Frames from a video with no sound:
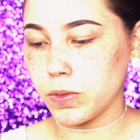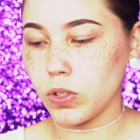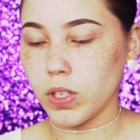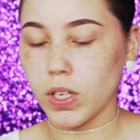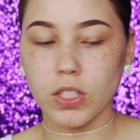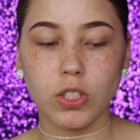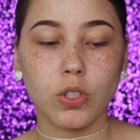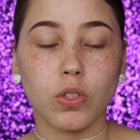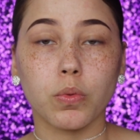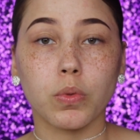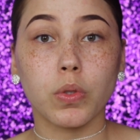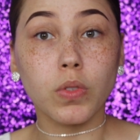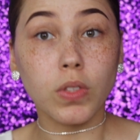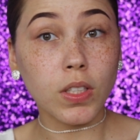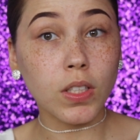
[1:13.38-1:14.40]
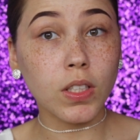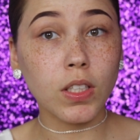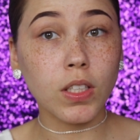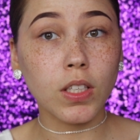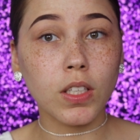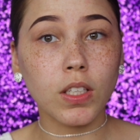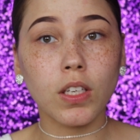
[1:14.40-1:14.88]
You guys know the
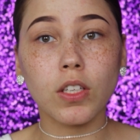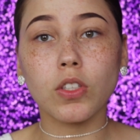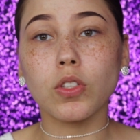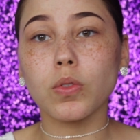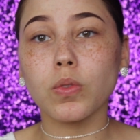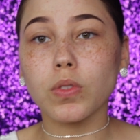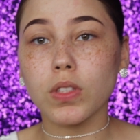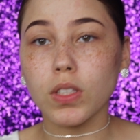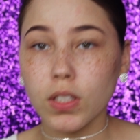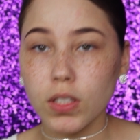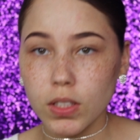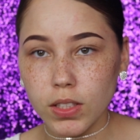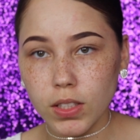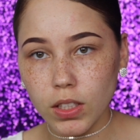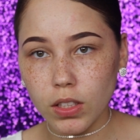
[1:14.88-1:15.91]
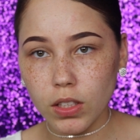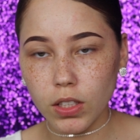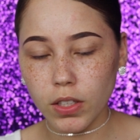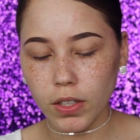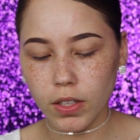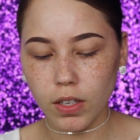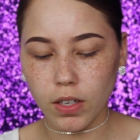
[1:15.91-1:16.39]
routine. Use a
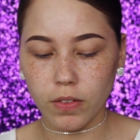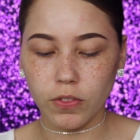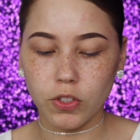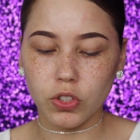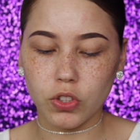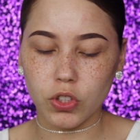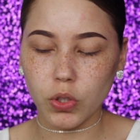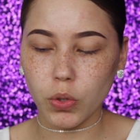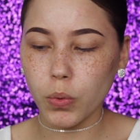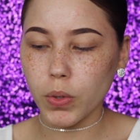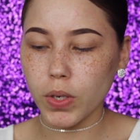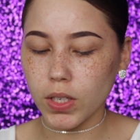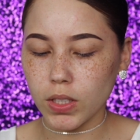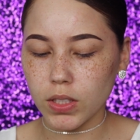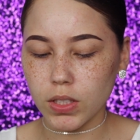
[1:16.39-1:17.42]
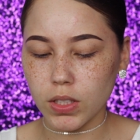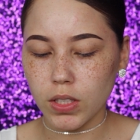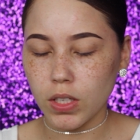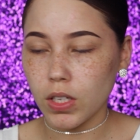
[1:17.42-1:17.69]
concealer of your choice.